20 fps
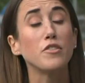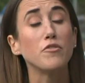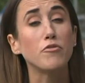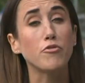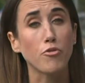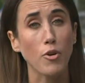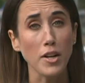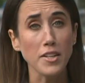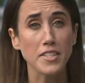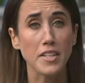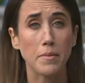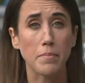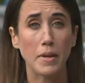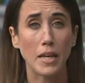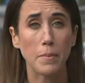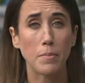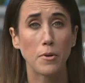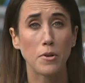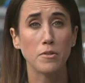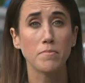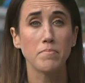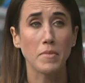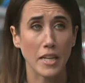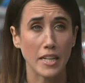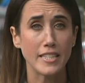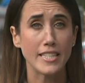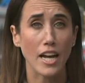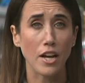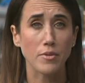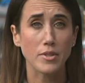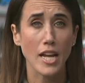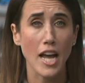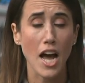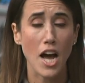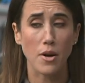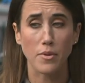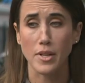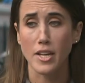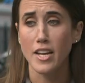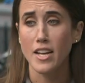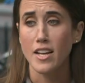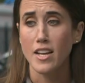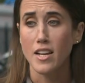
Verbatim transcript: confronting people in downtown.